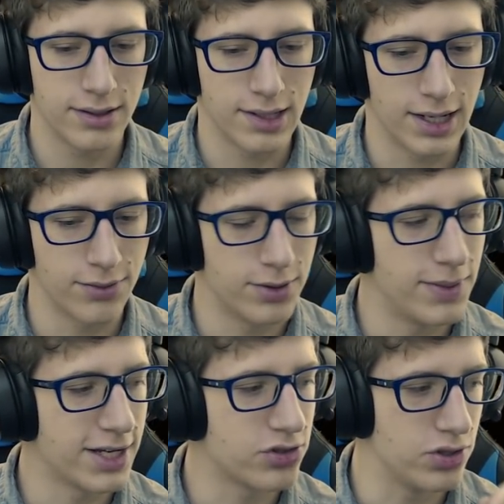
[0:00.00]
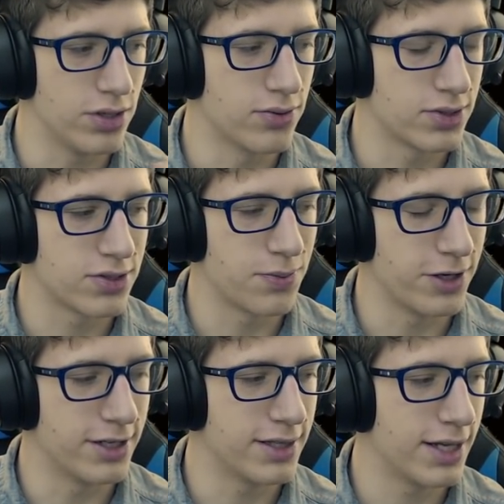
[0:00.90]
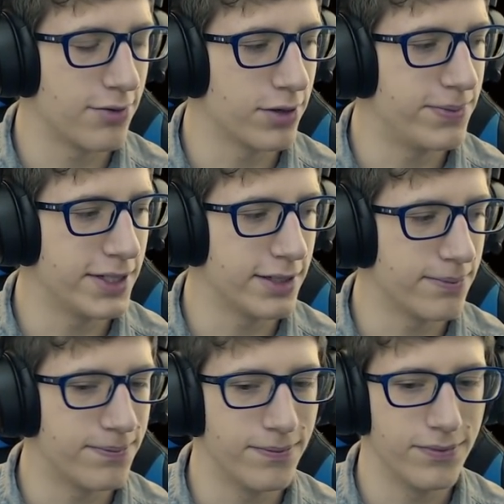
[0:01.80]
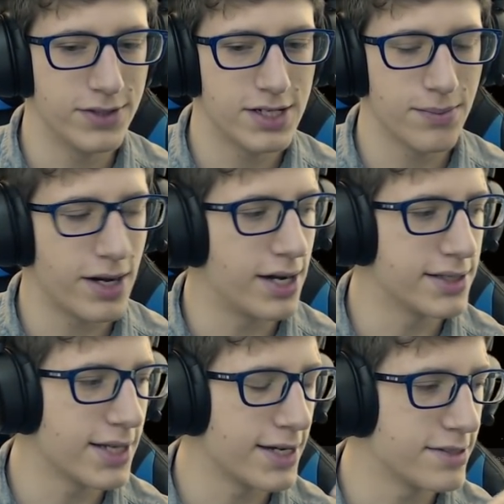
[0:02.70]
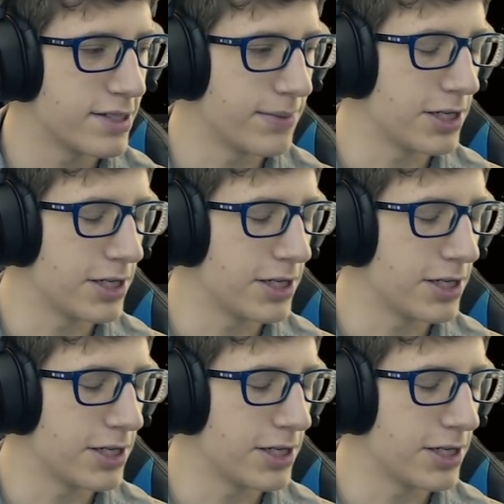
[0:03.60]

I would make jokes, but they would be demonetized, and my